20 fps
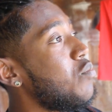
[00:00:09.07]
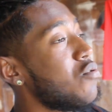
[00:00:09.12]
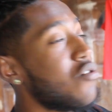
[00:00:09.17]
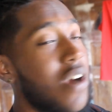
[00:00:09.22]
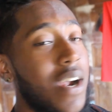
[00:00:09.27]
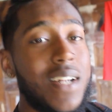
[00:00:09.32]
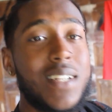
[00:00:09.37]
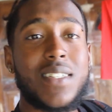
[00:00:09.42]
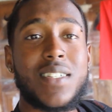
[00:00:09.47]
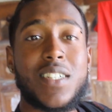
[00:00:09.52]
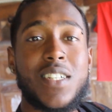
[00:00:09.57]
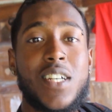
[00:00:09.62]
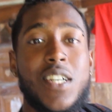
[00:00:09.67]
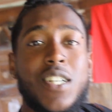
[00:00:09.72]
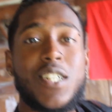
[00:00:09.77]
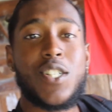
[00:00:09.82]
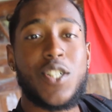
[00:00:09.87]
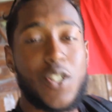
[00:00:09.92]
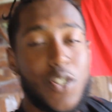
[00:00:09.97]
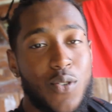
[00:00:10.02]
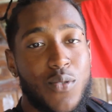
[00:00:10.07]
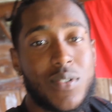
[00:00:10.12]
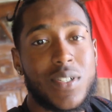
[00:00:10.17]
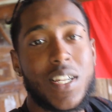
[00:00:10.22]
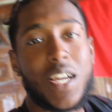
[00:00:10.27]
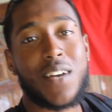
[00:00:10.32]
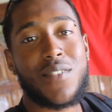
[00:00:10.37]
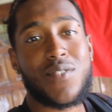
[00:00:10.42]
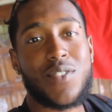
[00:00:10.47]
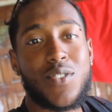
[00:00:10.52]
bright
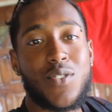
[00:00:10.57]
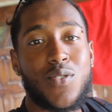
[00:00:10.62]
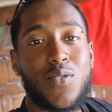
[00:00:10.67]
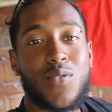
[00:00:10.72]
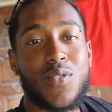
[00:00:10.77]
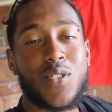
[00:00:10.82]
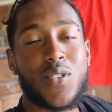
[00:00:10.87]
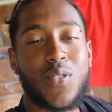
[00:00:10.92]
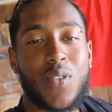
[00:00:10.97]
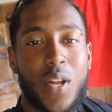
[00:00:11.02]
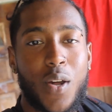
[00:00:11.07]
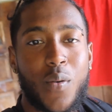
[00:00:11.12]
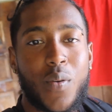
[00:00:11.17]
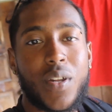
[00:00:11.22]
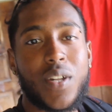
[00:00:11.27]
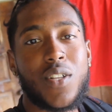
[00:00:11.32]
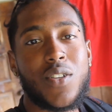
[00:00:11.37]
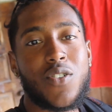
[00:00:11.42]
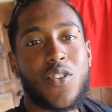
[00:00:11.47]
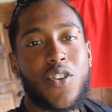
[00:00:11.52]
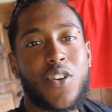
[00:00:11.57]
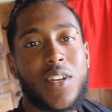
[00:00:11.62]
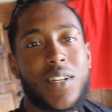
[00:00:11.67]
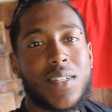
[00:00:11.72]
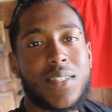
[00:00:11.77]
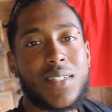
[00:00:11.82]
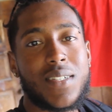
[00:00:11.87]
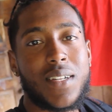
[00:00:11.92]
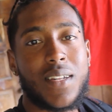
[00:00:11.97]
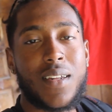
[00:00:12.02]
Tuesday afternoon, so let me enjoy
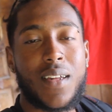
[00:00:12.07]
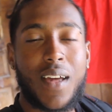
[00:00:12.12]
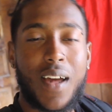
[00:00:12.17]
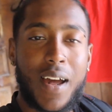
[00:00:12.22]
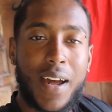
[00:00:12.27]
this day.